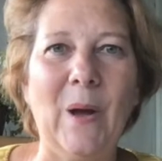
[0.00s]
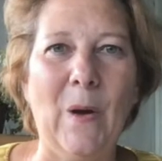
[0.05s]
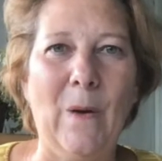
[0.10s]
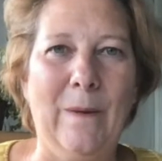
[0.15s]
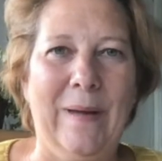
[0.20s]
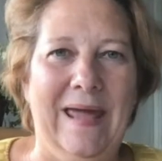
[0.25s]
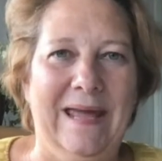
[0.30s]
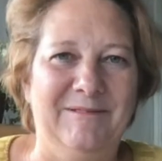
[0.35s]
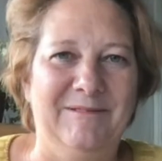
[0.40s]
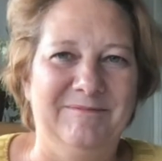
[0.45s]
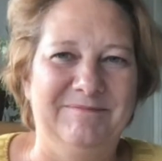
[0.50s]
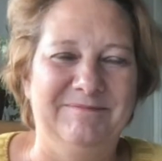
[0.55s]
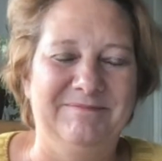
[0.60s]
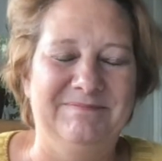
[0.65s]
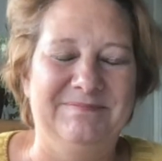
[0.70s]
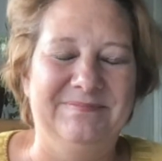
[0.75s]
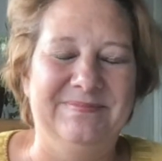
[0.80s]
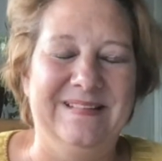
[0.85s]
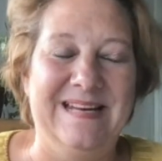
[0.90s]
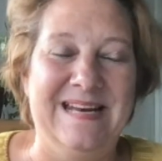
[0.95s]
Okay,
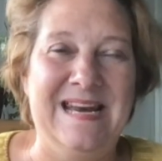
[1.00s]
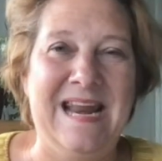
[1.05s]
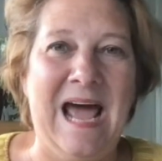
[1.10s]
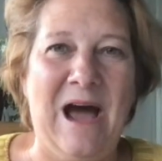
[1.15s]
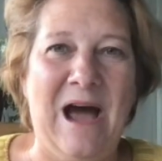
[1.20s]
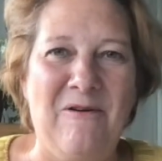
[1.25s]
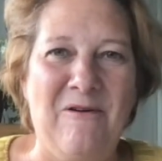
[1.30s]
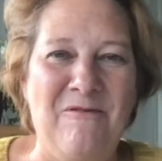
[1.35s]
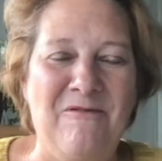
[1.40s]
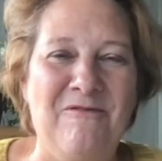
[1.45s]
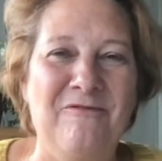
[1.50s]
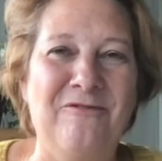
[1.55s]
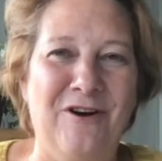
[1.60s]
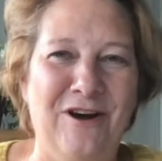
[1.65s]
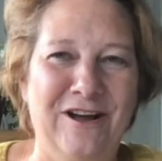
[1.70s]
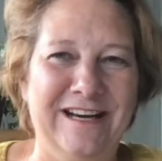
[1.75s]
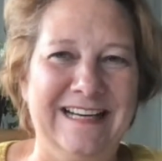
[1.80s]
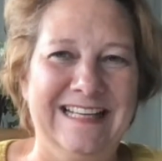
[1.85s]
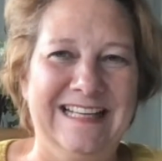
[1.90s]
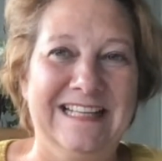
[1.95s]
now
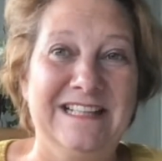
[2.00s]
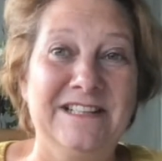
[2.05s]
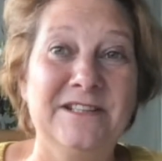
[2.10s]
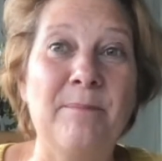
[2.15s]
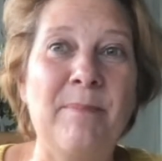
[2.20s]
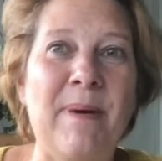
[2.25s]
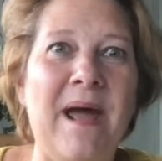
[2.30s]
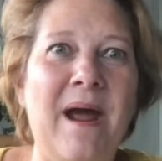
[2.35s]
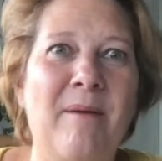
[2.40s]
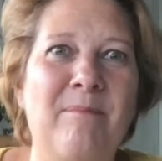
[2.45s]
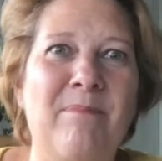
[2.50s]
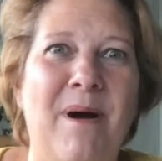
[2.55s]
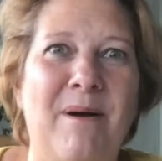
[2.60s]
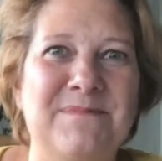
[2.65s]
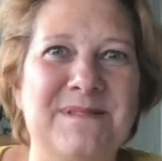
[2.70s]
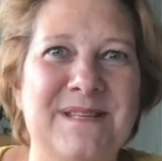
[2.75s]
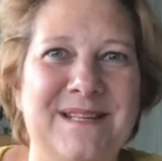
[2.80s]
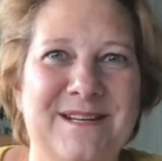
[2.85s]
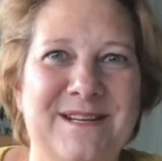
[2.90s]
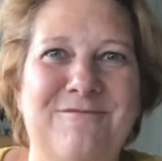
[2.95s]
finally, the bear
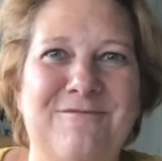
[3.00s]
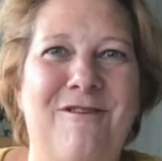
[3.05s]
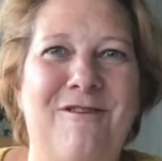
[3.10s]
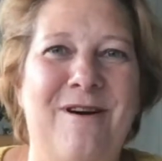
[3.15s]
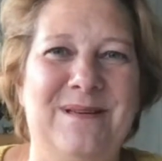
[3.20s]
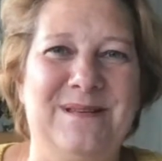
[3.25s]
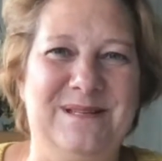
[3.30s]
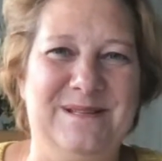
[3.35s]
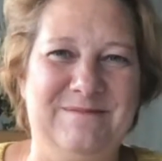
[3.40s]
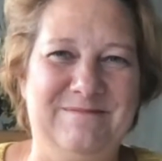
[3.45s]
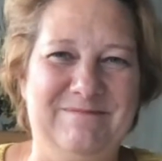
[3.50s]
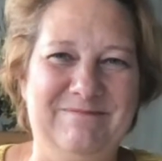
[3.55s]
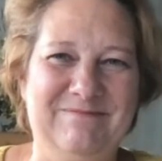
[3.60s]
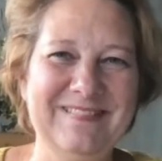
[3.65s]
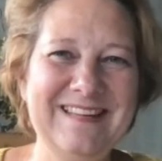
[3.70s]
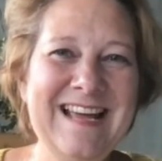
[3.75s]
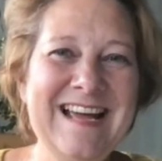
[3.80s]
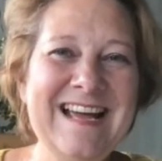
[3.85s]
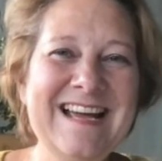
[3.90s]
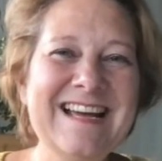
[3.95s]
bumps in the grass.
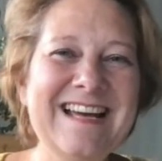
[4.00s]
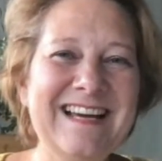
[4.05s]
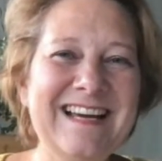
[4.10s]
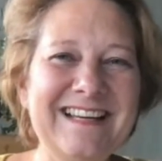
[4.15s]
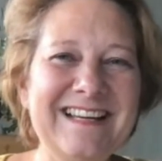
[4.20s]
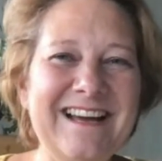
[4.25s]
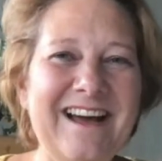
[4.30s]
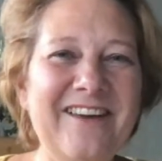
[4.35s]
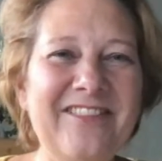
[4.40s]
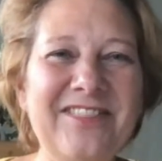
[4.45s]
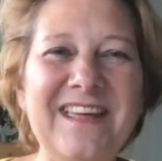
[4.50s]
I